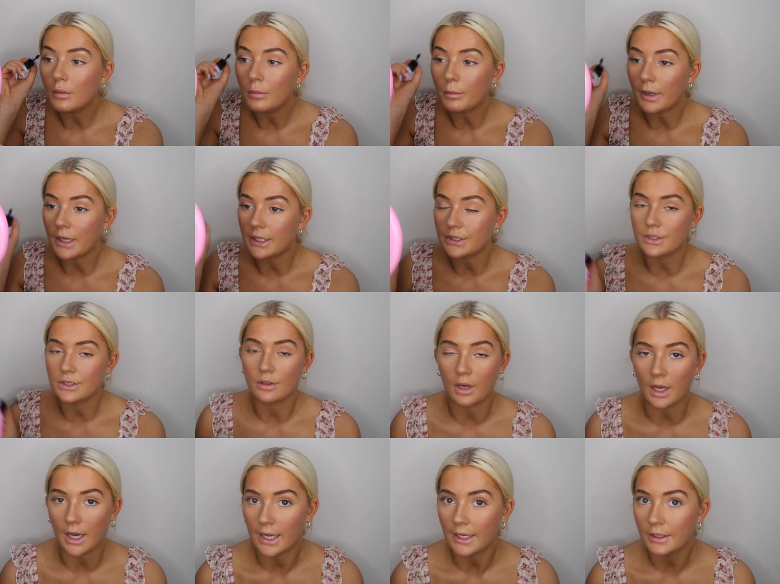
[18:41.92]
I do
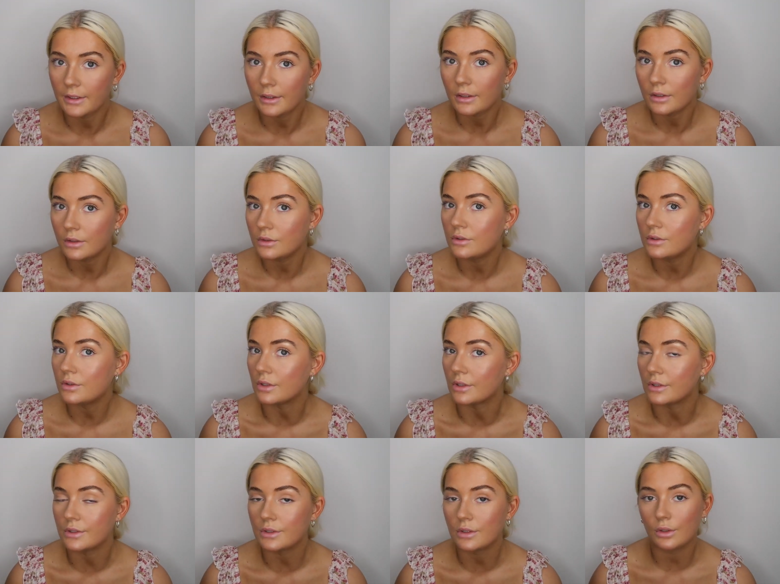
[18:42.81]
like
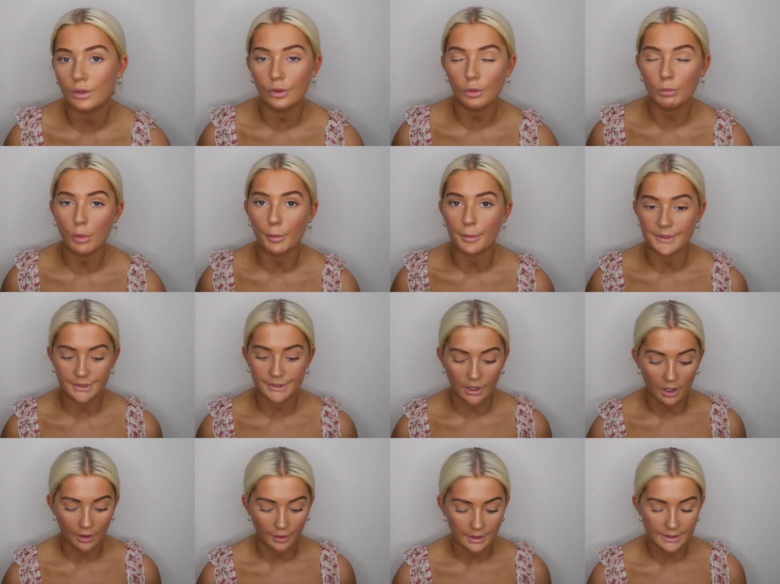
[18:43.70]
just normal
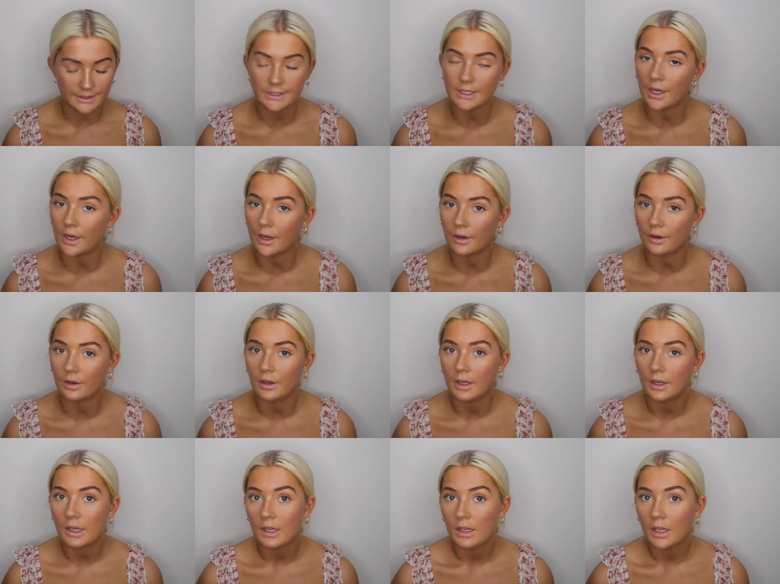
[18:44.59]
mascara, so
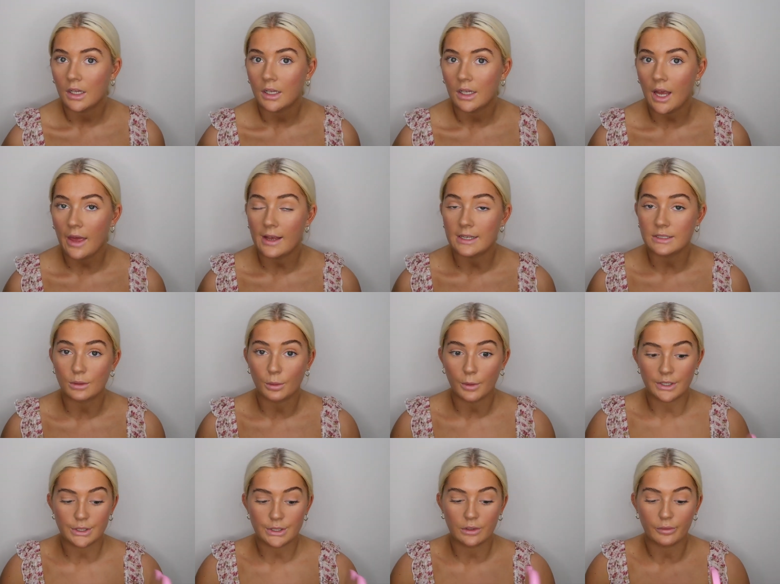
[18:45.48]
yeah, that's
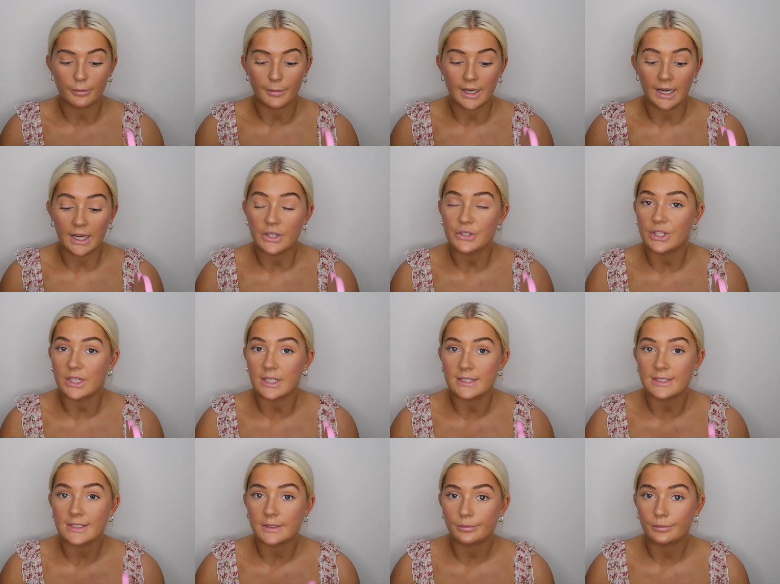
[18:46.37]
all I do for my
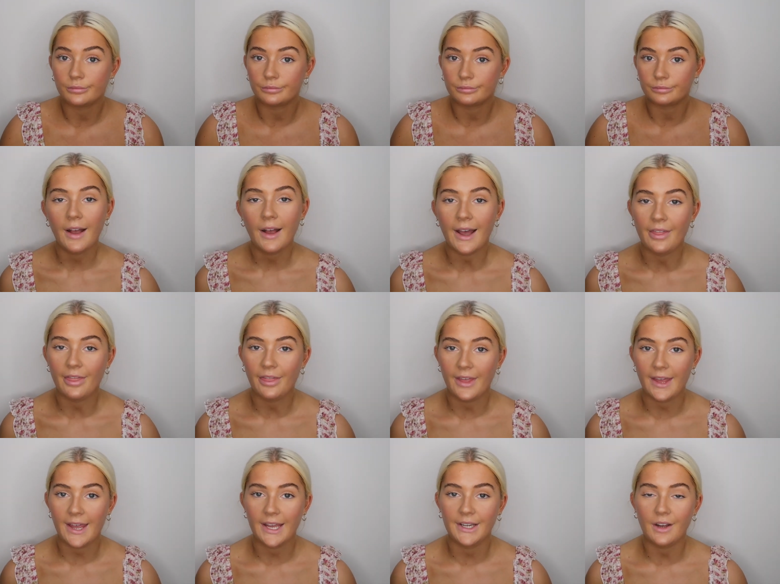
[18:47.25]
lashes. And
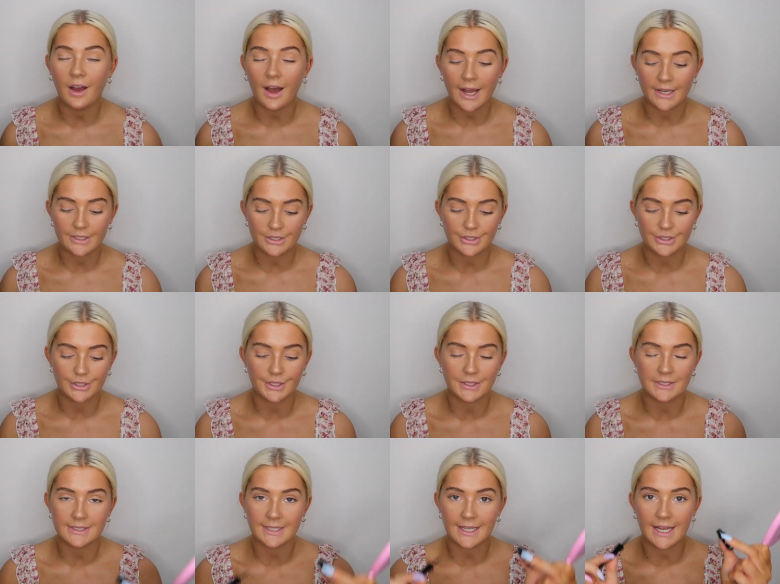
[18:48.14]
then I just
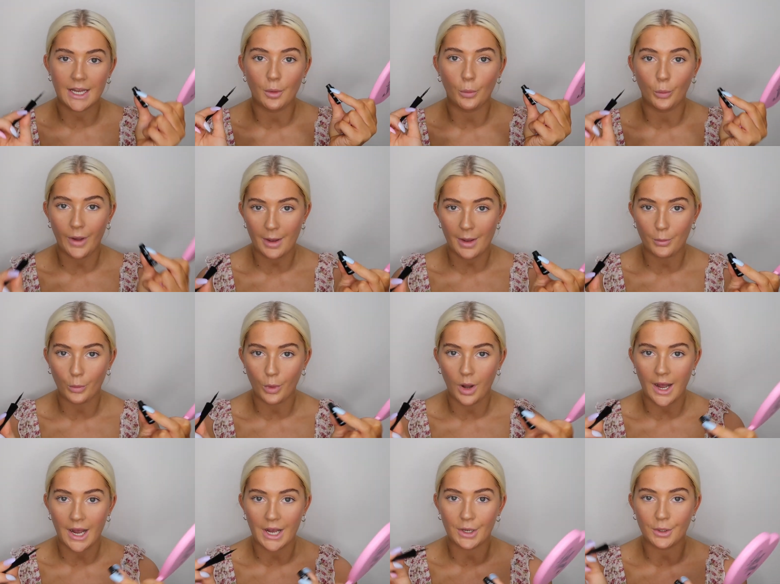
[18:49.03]
use the Wet n
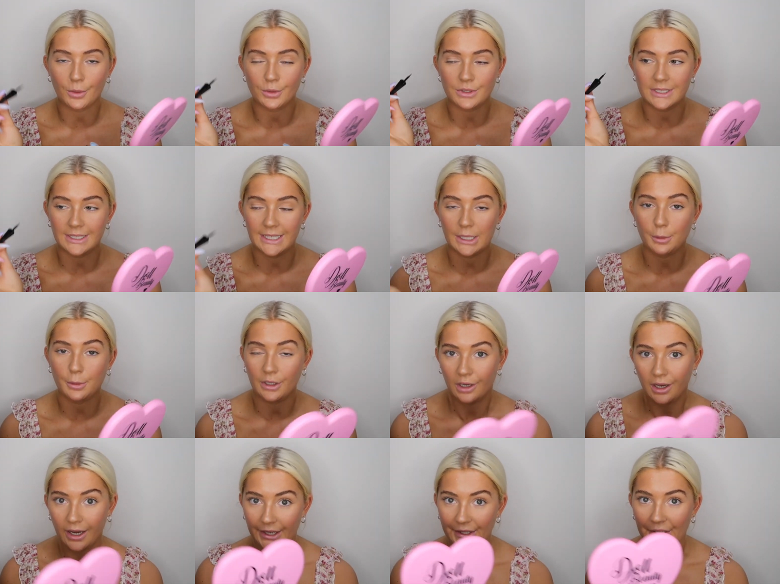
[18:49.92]
Wild liquid
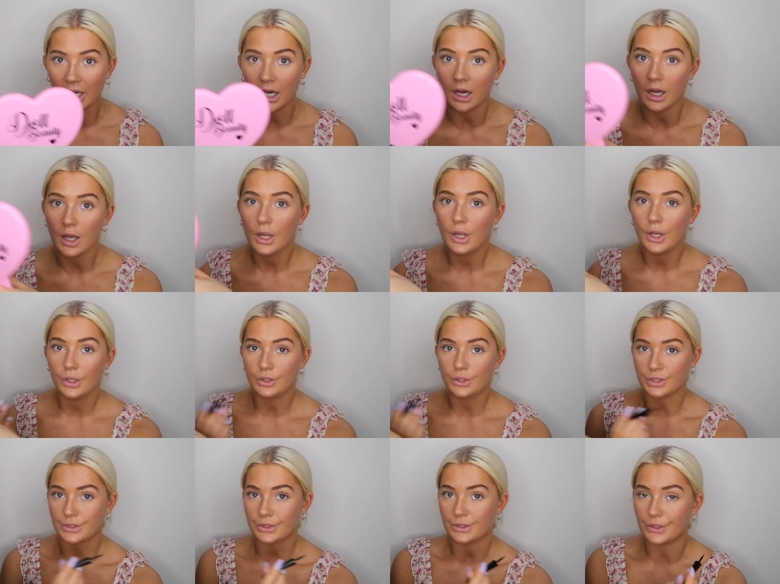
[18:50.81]
liner
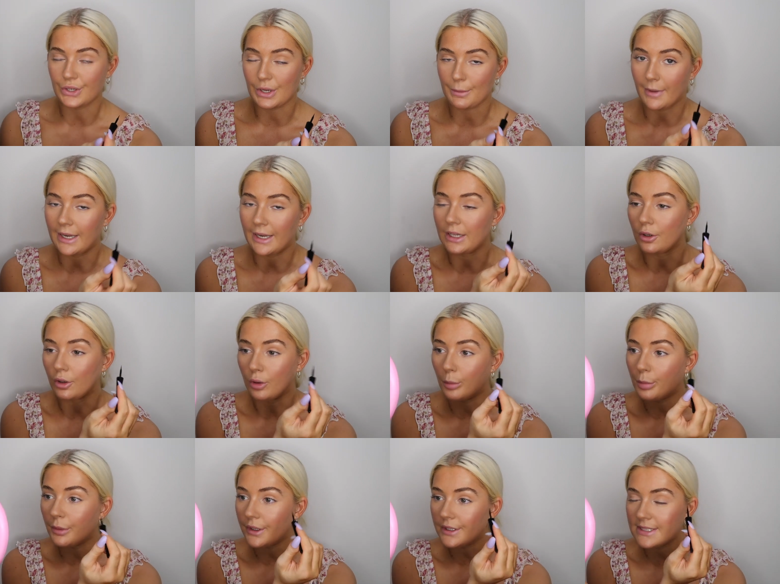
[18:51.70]
just to do my
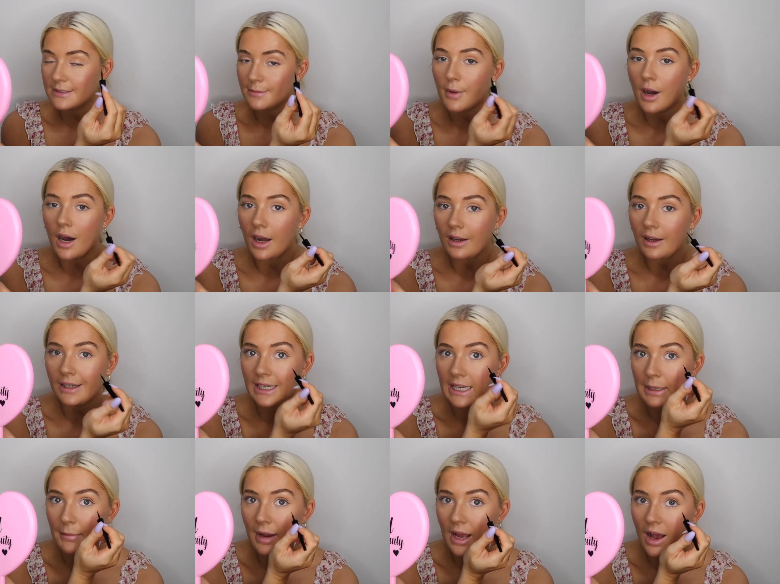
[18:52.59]
little beauty mark
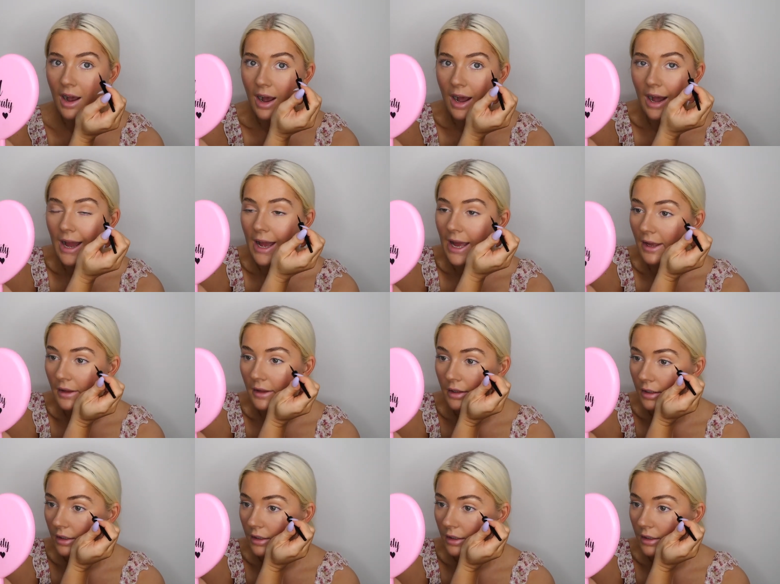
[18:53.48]
near my eye.